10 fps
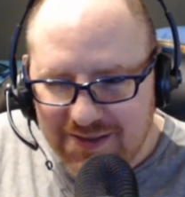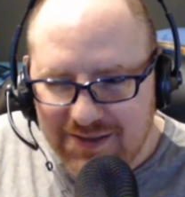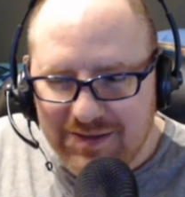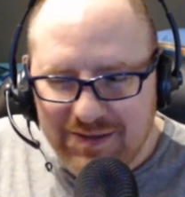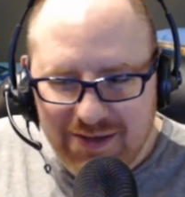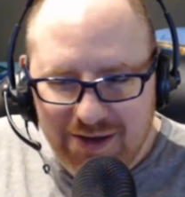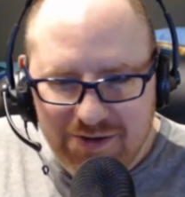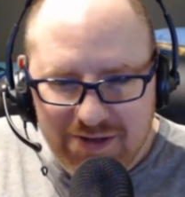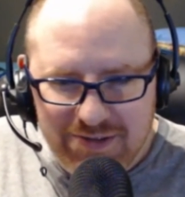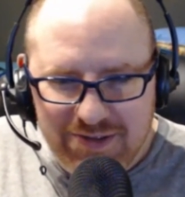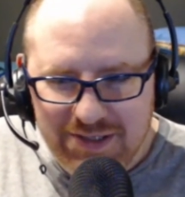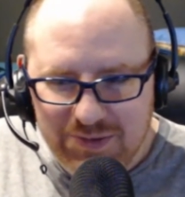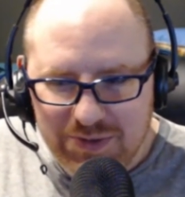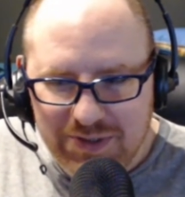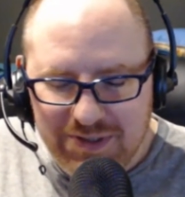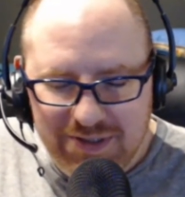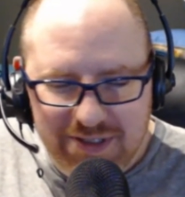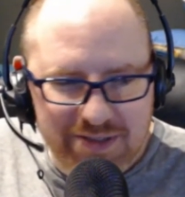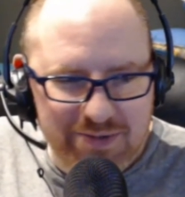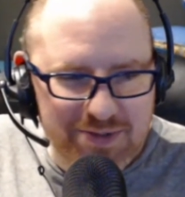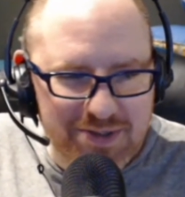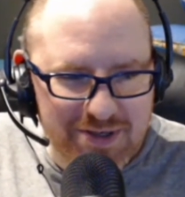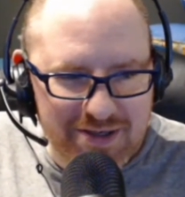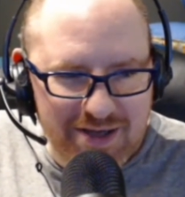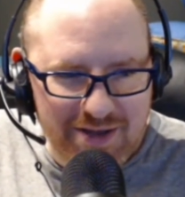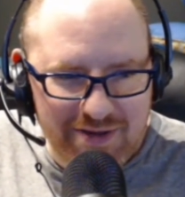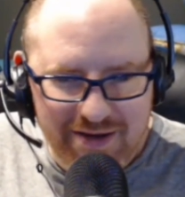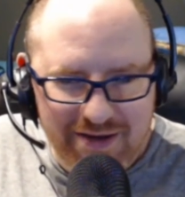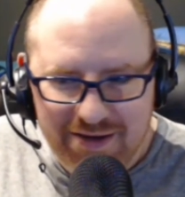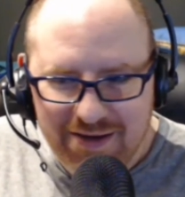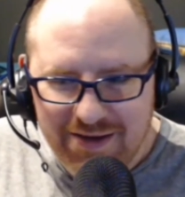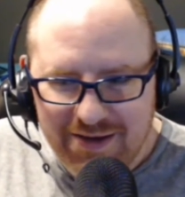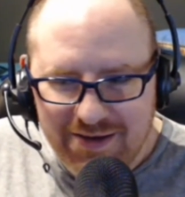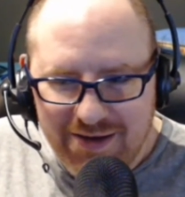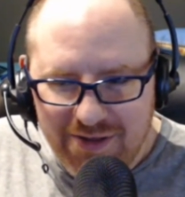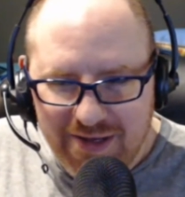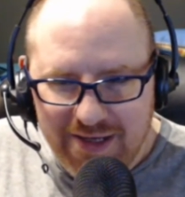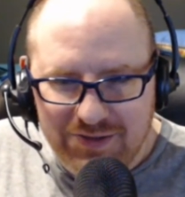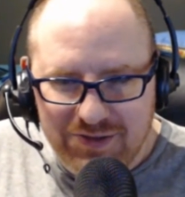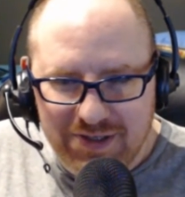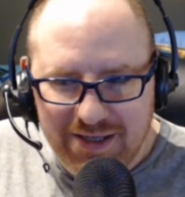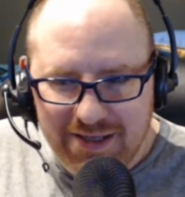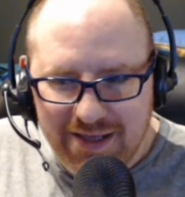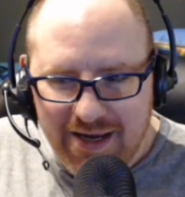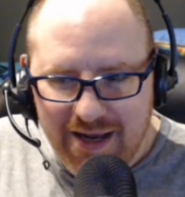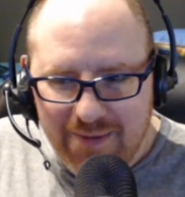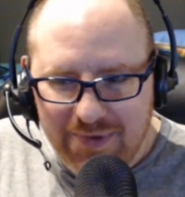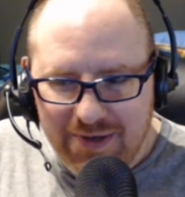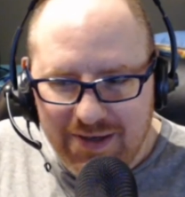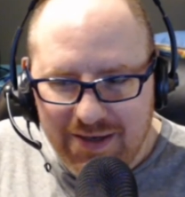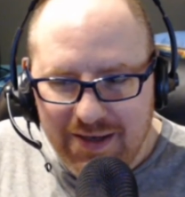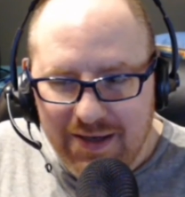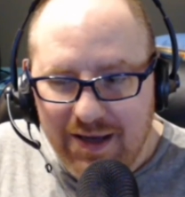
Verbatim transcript: That no, this this was this was good. Nothing, nothing interesting like that happened.